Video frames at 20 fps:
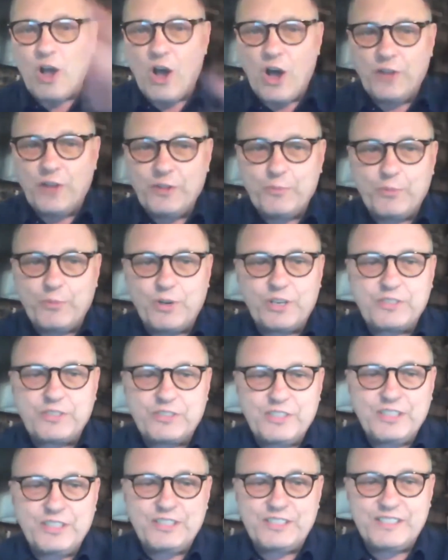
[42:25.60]
on the
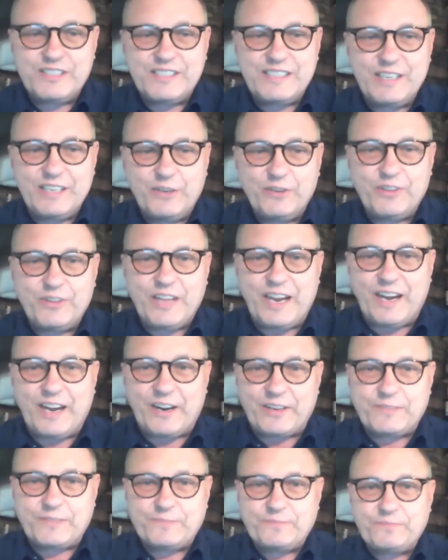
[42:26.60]
books still
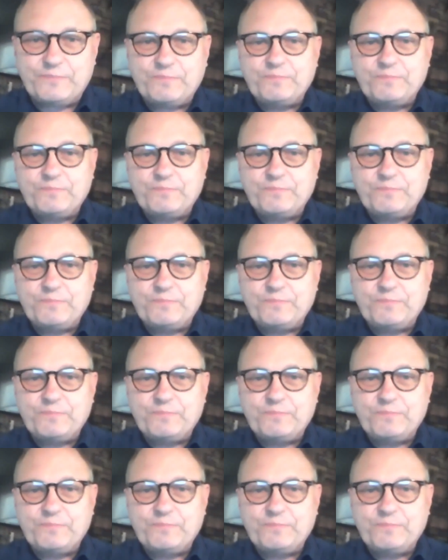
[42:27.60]
there,